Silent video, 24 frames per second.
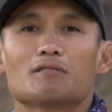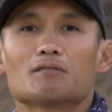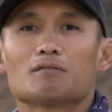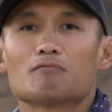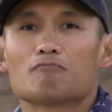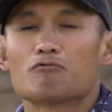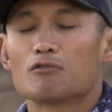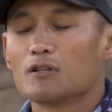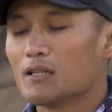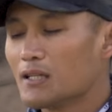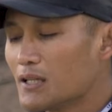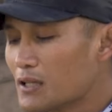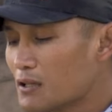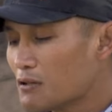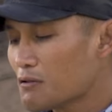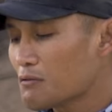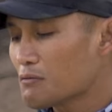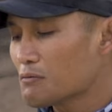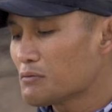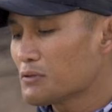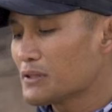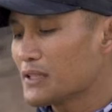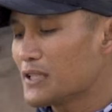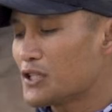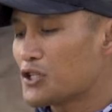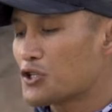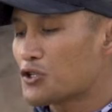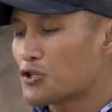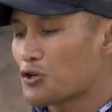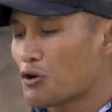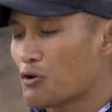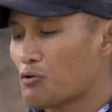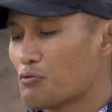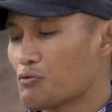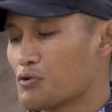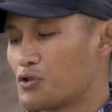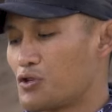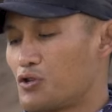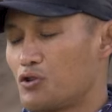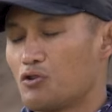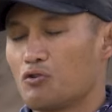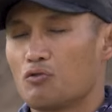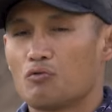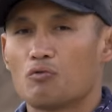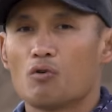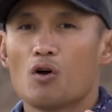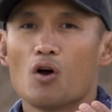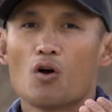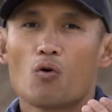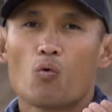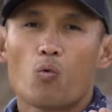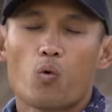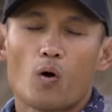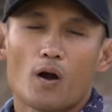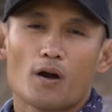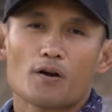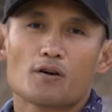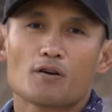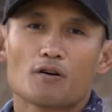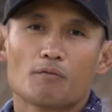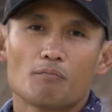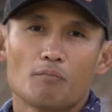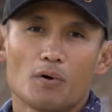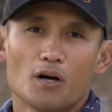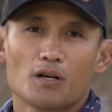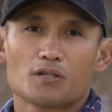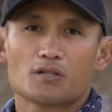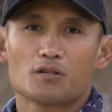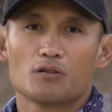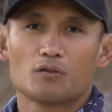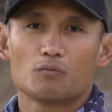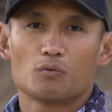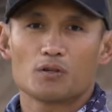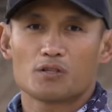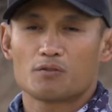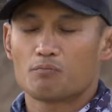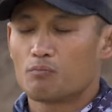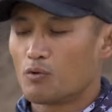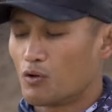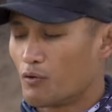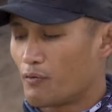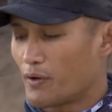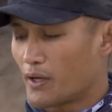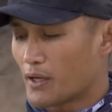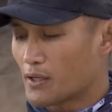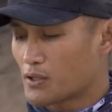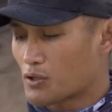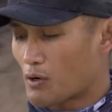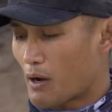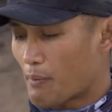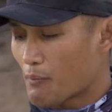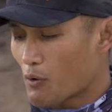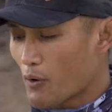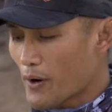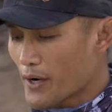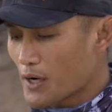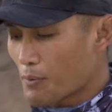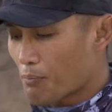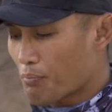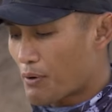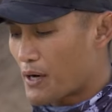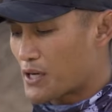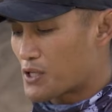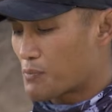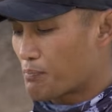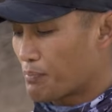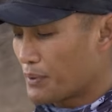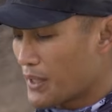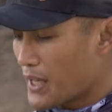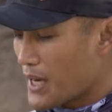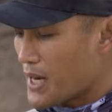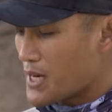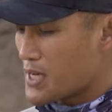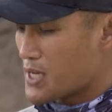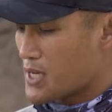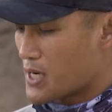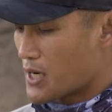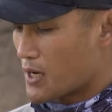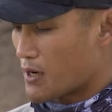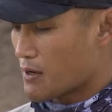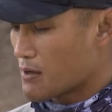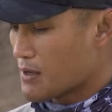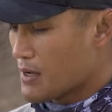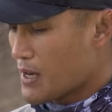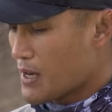literally shows you where your muzzle was moving. So I'm going to press play here,